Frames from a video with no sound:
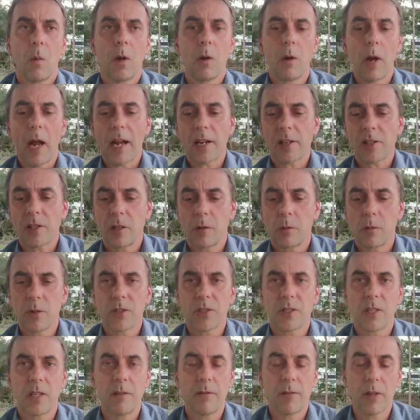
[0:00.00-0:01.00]
we actually
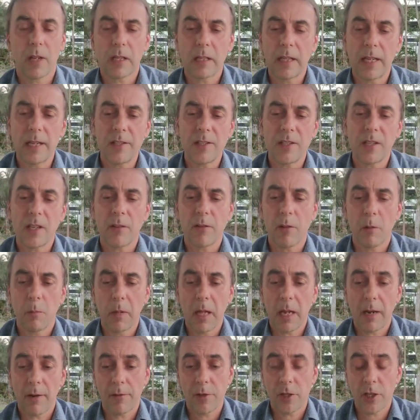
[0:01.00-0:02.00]
receive the cleansing of
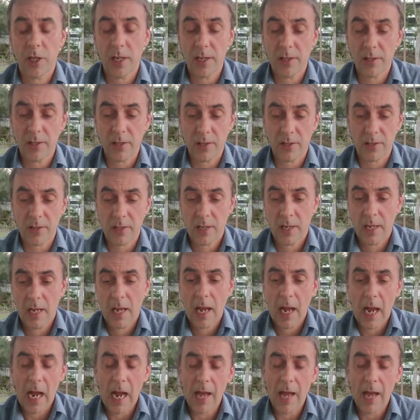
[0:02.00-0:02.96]
the blood of Jesus.